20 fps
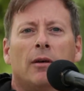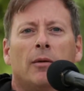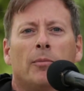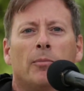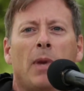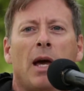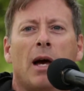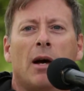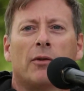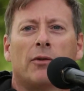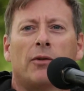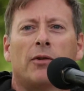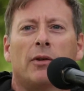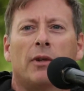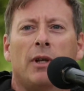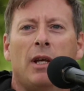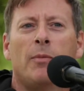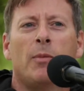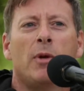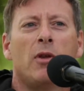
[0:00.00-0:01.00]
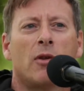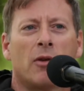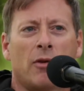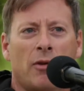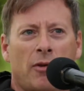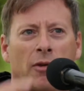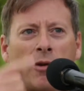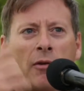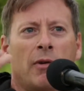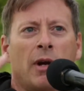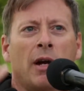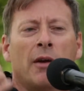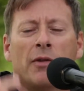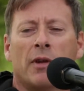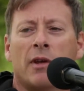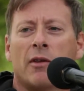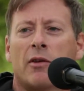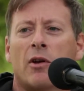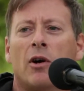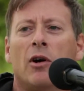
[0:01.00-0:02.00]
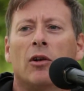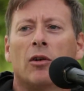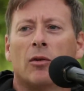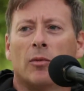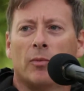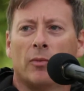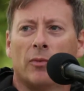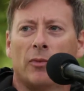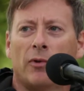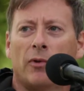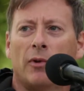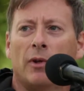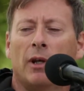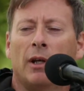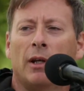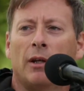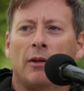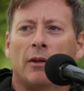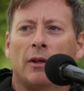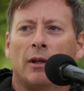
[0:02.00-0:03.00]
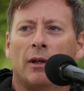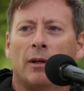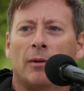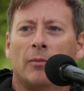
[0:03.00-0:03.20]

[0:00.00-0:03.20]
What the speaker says: mount images around these columns, and